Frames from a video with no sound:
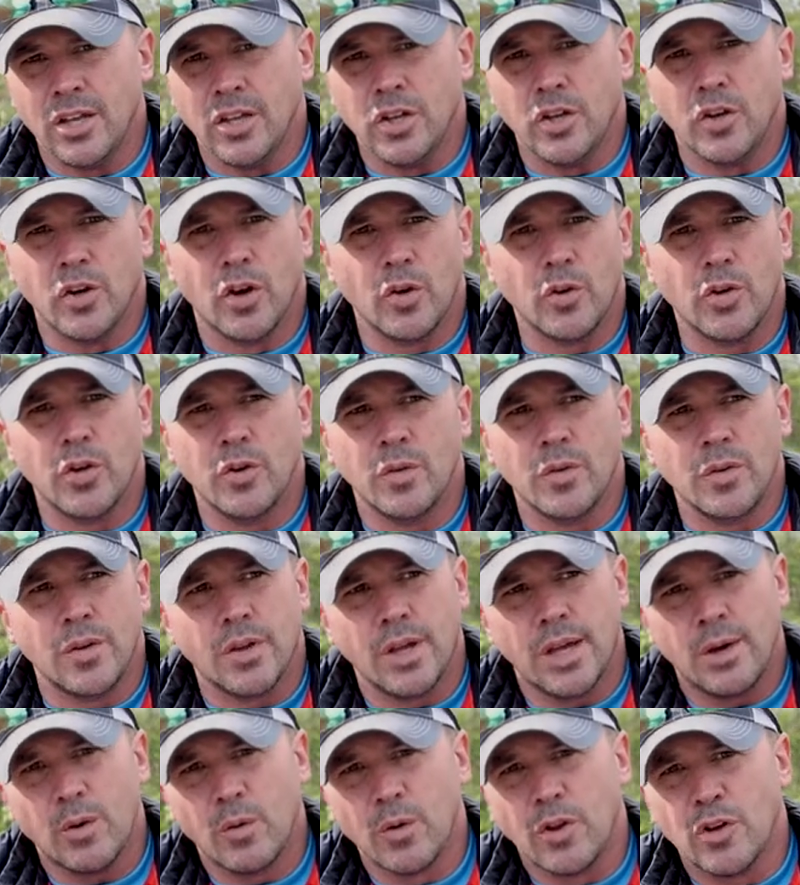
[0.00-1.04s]
you know, you
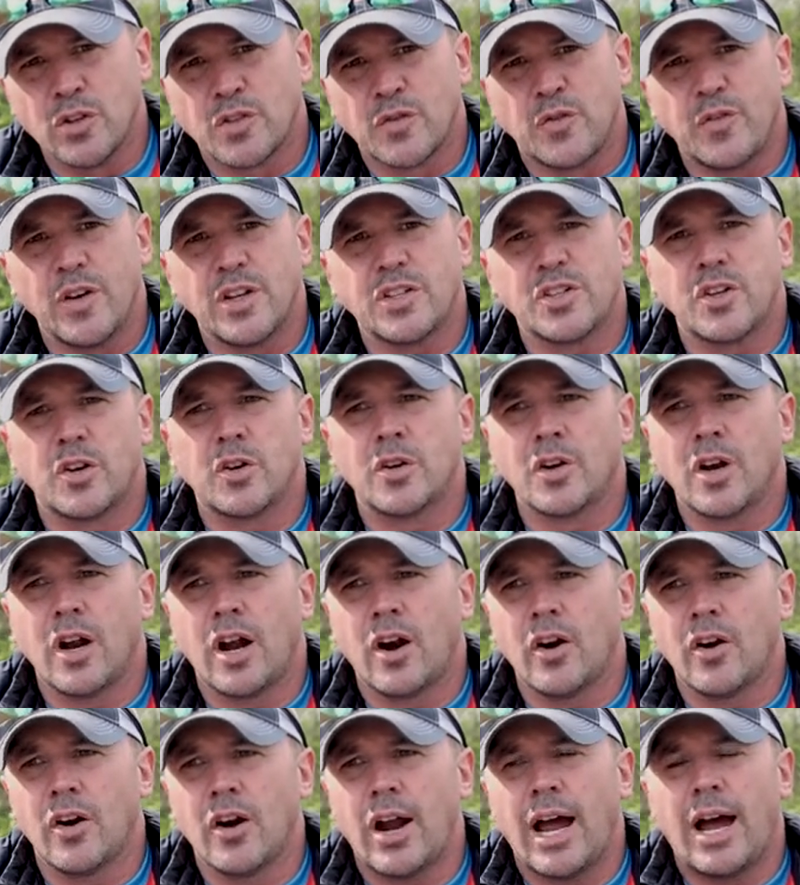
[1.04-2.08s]
when those fish are,
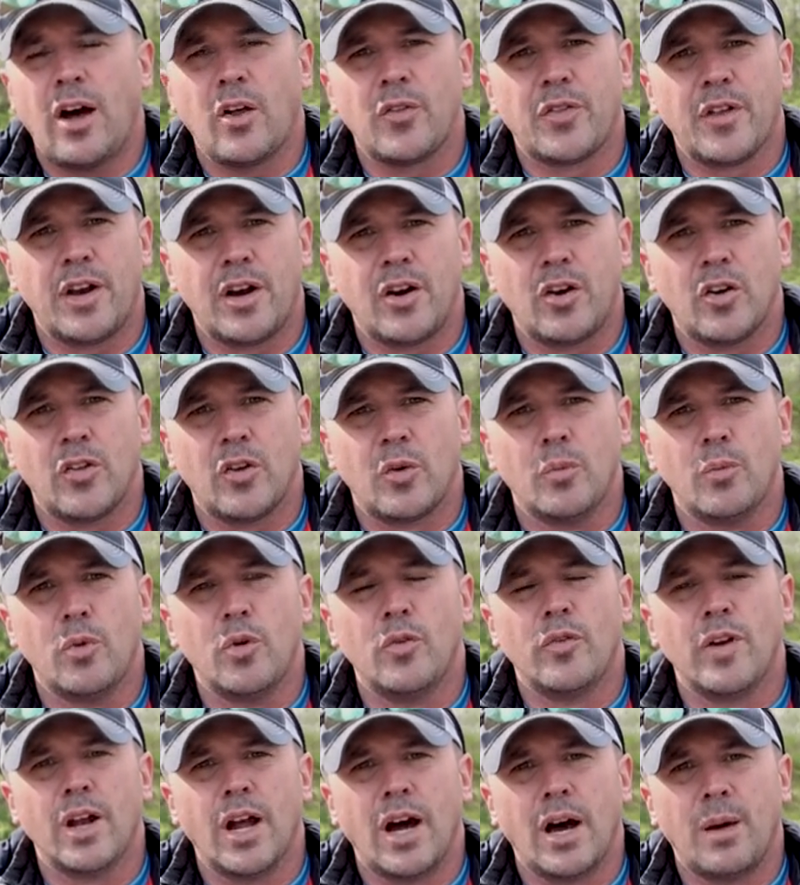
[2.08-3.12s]
are out there, they're
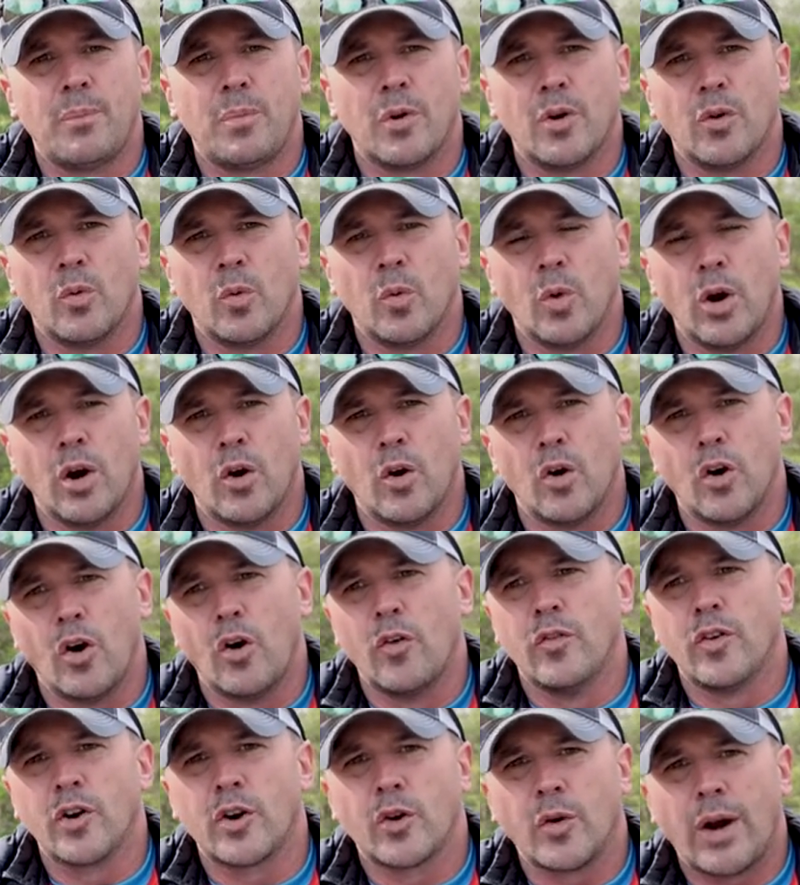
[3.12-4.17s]
moving up or, or
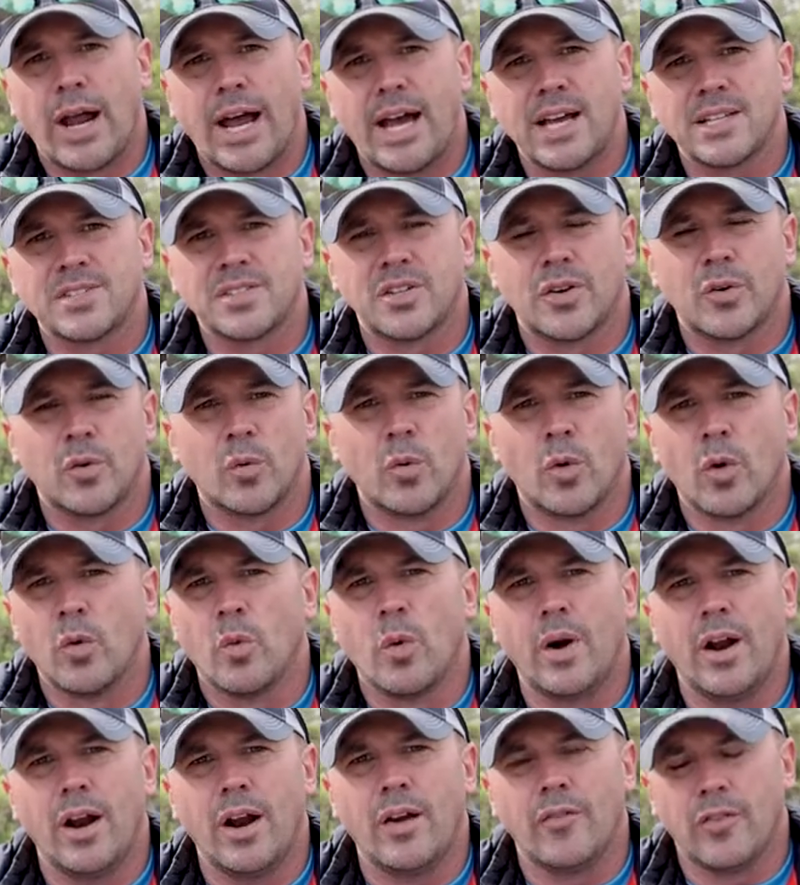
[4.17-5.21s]
over grass or, or
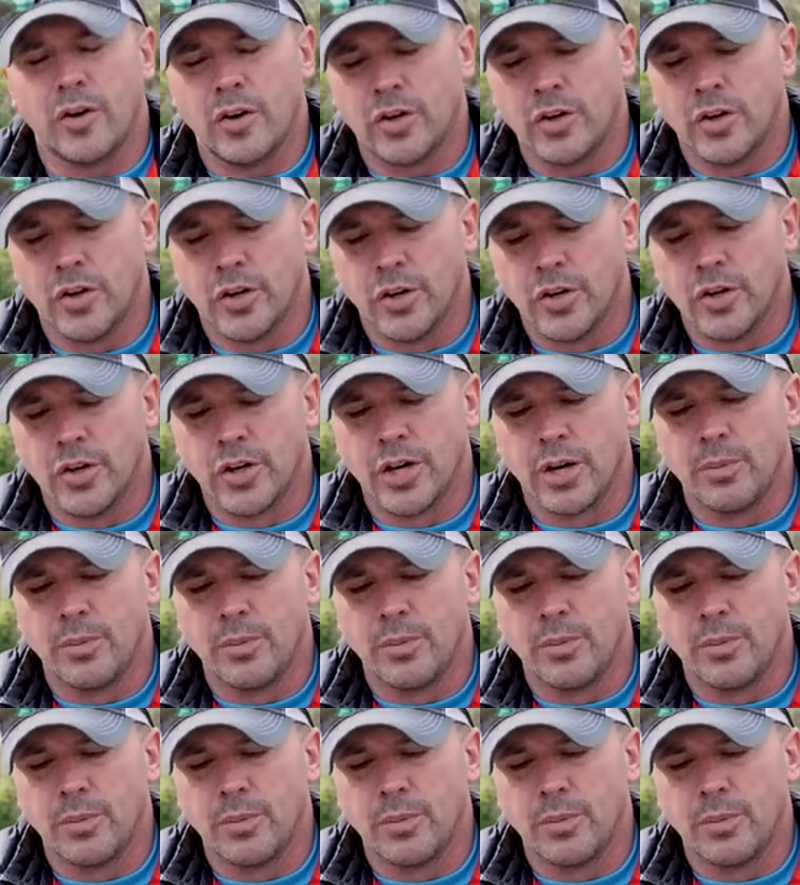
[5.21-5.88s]
wherever, you're, you're